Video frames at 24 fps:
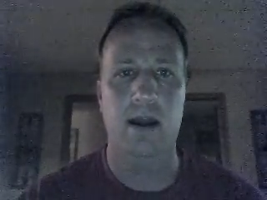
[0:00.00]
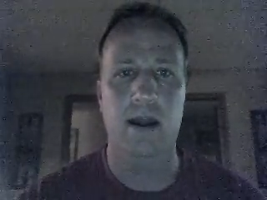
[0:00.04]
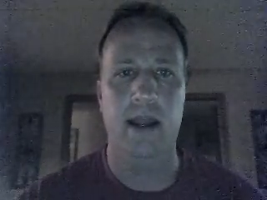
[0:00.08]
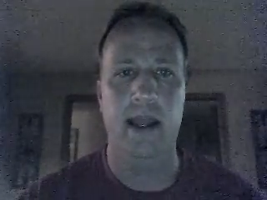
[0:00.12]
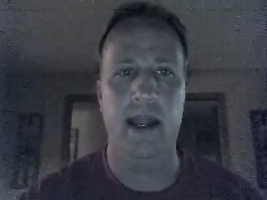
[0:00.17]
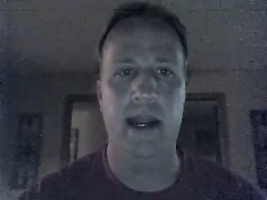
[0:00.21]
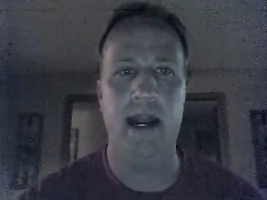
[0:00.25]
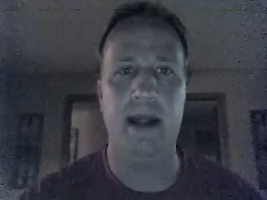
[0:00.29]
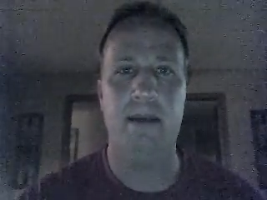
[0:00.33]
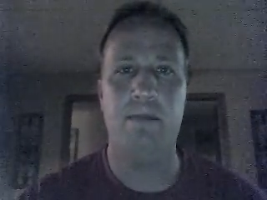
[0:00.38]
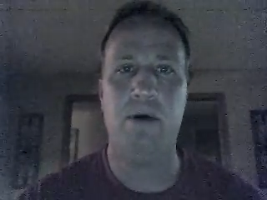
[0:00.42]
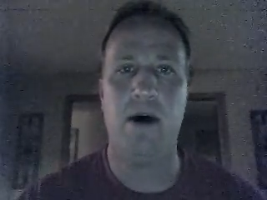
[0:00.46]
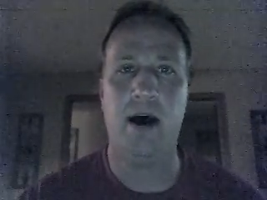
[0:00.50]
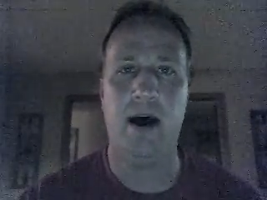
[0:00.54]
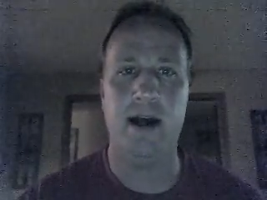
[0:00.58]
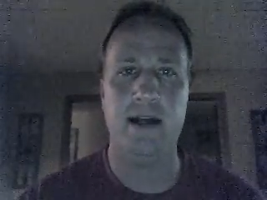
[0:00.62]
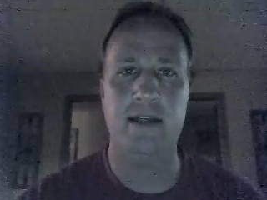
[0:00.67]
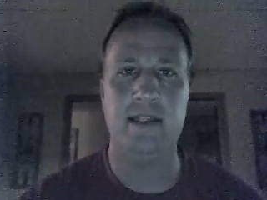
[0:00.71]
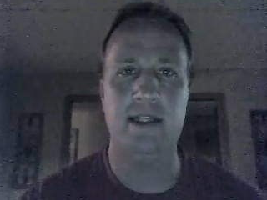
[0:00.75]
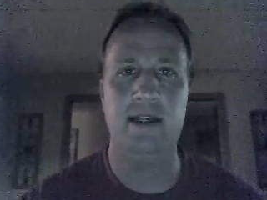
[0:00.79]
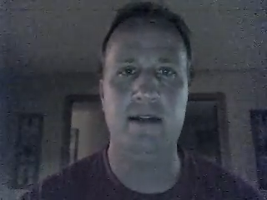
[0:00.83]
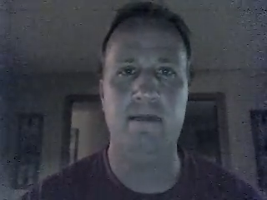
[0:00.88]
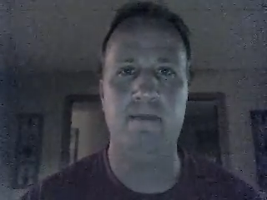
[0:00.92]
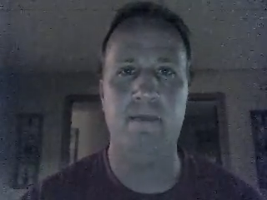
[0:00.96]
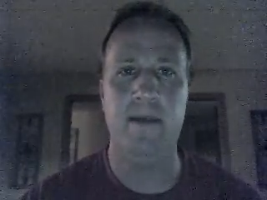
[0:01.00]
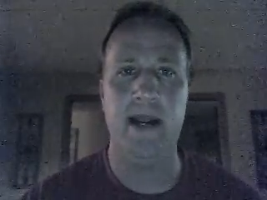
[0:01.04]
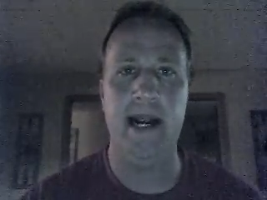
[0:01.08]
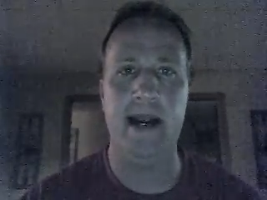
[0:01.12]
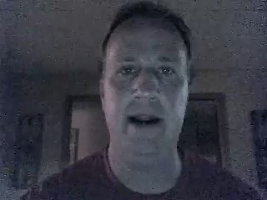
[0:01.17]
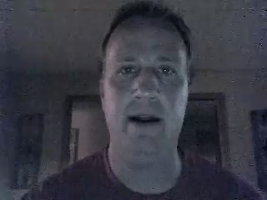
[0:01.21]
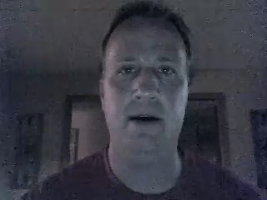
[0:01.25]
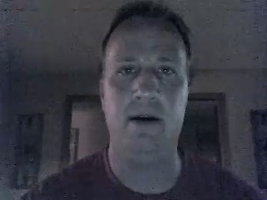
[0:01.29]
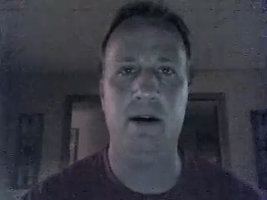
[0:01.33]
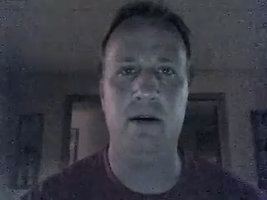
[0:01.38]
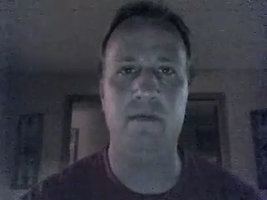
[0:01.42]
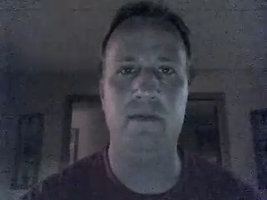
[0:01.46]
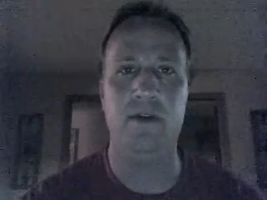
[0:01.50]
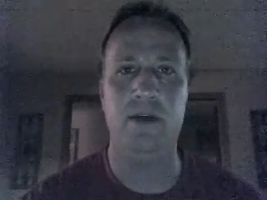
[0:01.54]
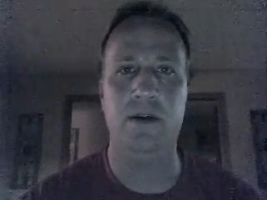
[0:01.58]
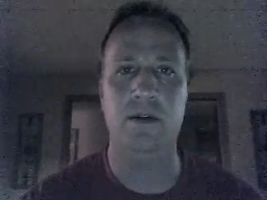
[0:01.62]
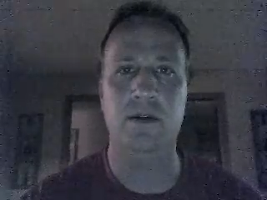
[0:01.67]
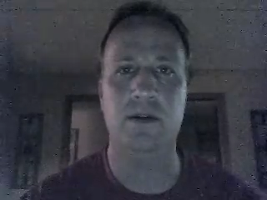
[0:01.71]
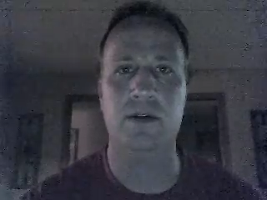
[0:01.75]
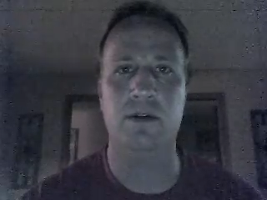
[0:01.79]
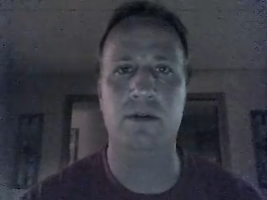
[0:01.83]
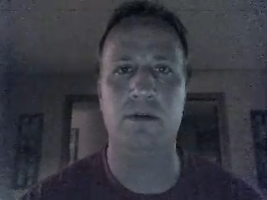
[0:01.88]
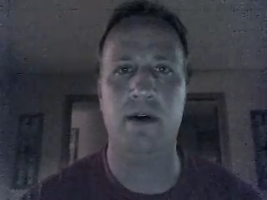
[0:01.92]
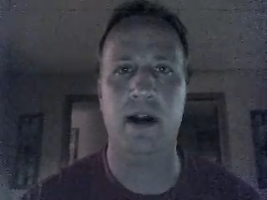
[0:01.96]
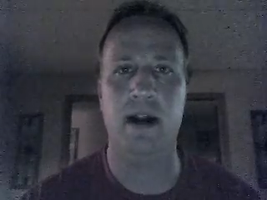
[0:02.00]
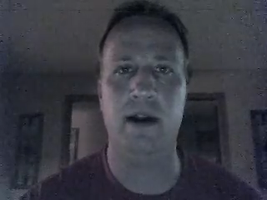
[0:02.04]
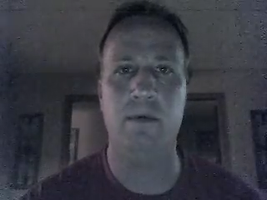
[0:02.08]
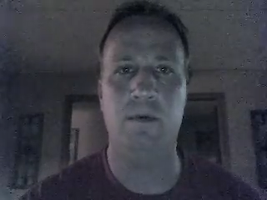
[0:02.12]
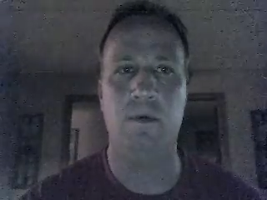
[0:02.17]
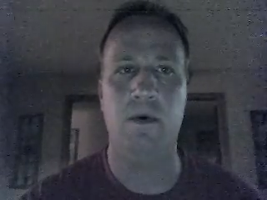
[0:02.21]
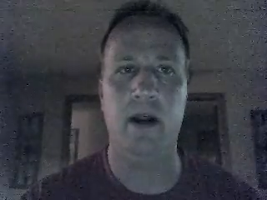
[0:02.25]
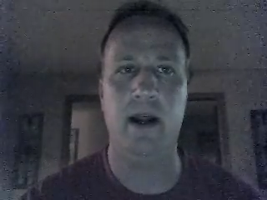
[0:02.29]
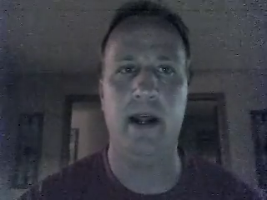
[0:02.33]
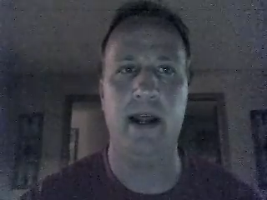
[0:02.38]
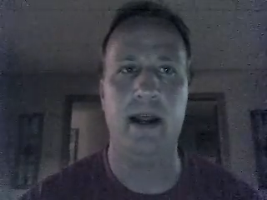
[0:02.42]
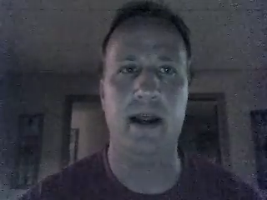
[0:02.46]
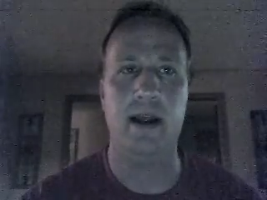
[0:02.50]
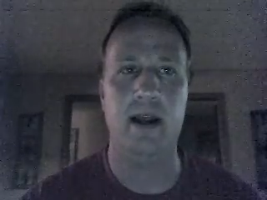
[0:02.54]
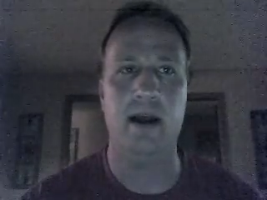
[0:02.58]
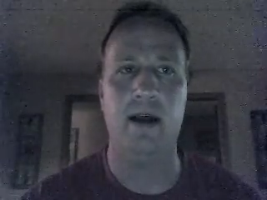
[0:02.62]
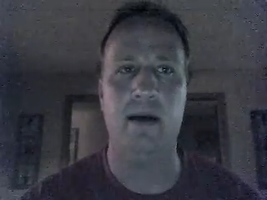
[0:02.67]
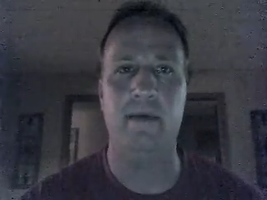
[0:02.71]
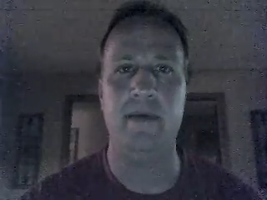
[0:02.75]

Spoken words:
in a positive manner if used the right way.